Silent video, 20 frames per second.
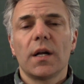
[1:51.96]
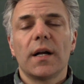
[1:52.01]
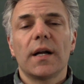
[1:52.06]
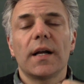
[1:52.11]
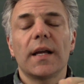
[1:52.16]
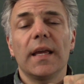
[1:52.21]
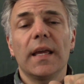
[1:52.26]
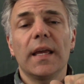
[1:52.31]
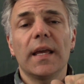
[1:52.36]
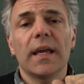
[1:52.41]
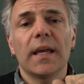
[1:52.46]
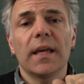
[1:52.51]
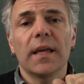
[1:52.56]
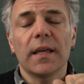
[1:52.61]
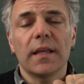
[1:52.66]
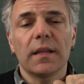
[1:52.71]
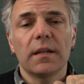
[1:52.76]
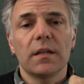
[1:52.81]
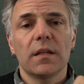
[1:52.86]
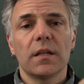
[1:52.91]

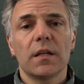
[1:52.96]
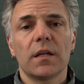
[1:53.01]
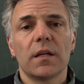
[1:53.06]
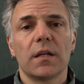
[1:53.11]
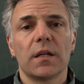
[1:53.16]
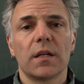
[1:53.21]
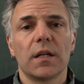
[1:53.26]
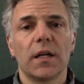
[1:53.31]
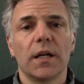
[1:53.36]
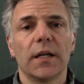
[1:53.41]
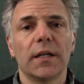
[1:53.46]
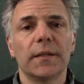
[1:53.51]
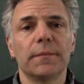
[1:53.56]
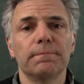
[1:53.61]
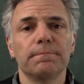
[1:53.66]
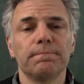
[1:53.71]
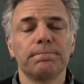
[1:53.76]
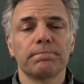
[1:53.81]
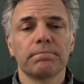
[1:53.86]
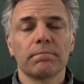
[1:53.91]
and
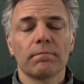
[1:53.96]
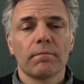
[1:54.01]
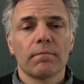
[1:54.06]
um,